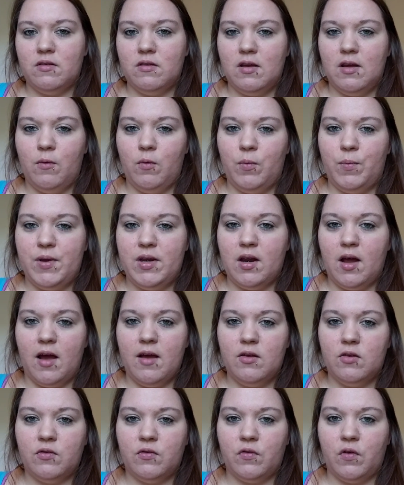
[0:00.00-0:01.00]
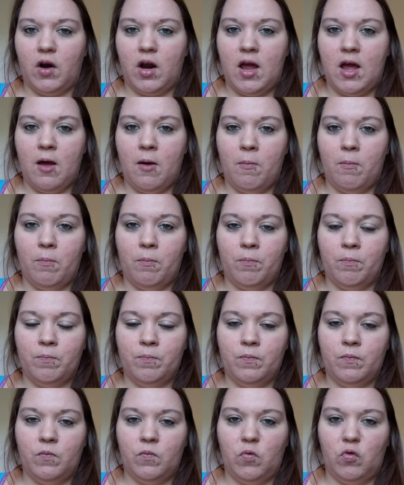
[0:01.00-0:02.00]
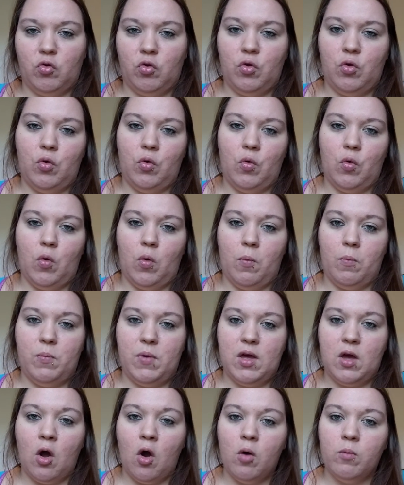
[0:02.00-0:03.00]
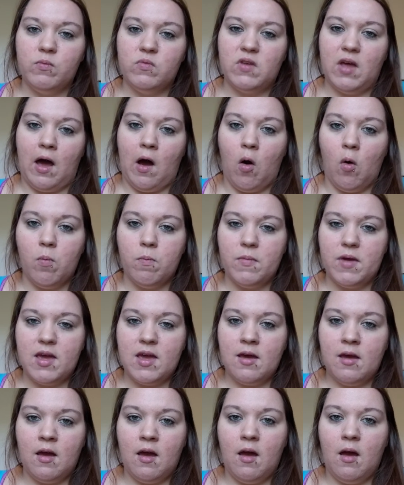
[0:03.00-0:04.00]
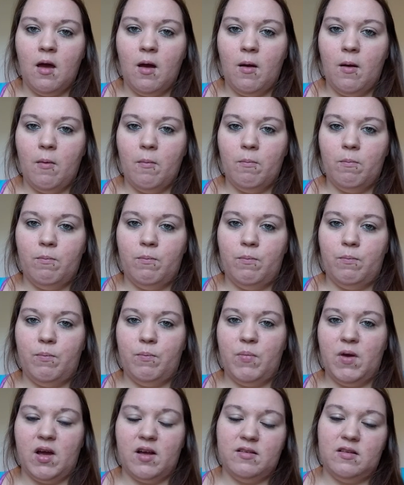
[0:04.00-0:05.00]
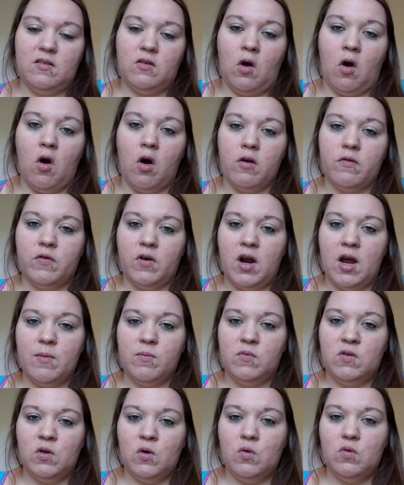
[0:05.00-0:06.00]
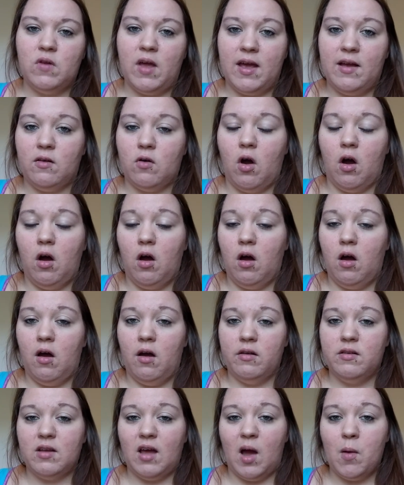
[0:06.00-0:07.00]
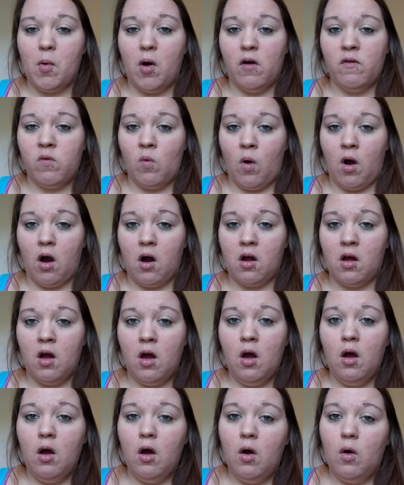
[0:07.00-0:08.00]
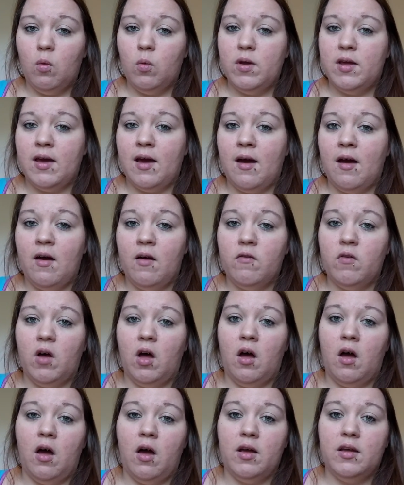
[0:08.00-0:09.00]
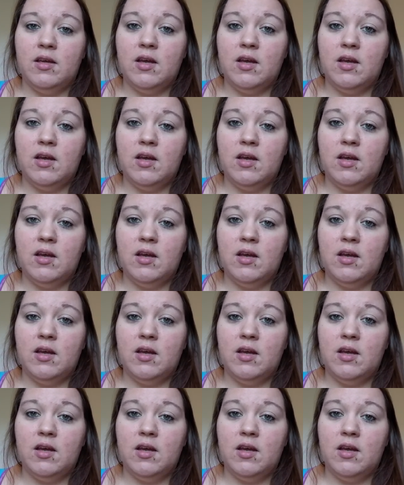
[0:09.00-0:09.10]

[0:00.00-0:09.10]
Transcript: it would be nice for him to be home to help me, because it's hard for him to take time off work. We have a